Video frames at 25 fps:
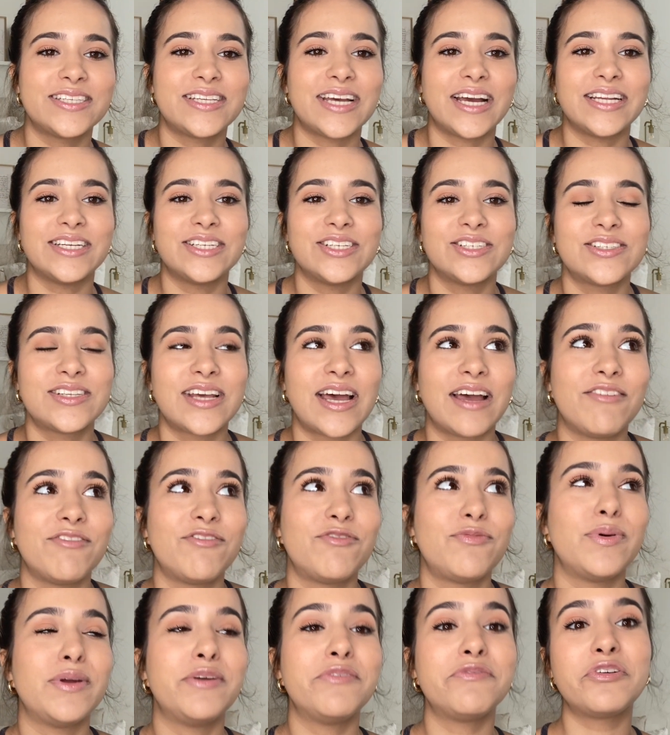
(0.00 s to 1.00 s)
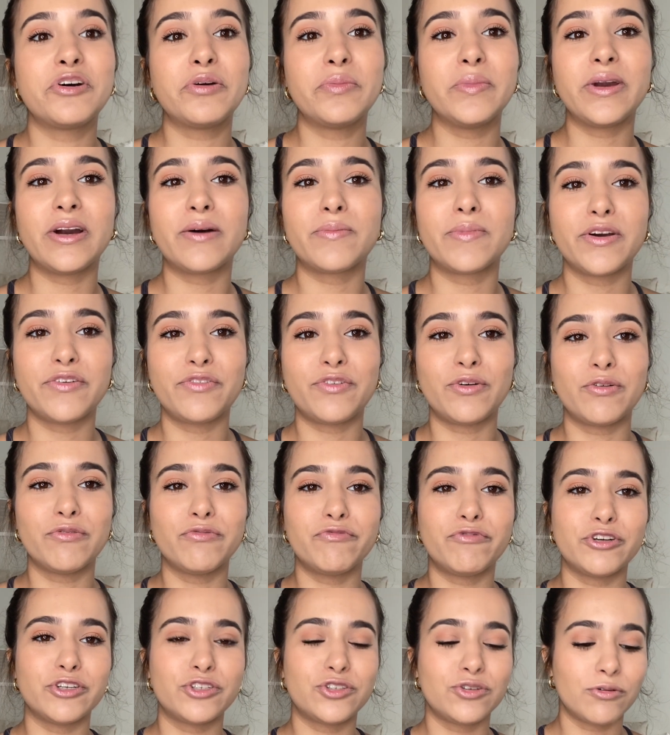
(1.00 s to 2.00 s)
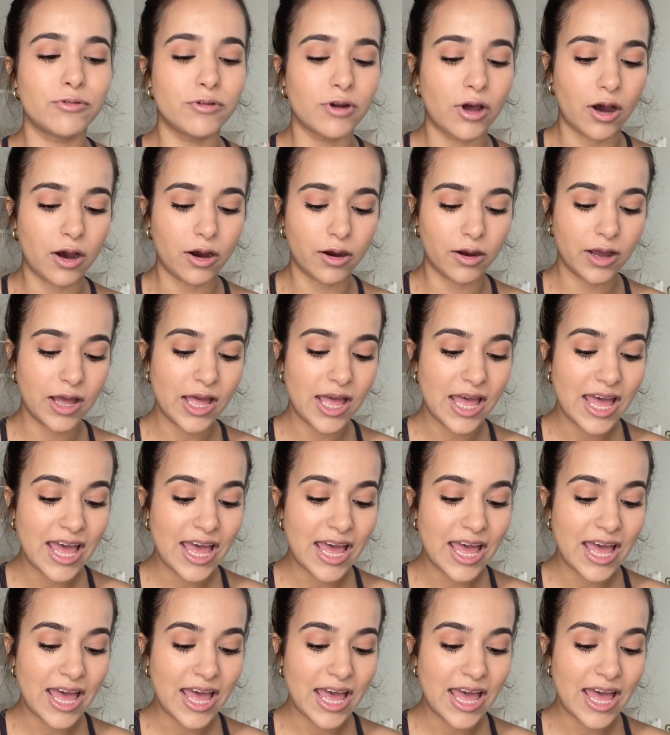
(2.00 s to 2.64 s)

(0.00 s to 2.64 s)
I've been filming on my phone for so long,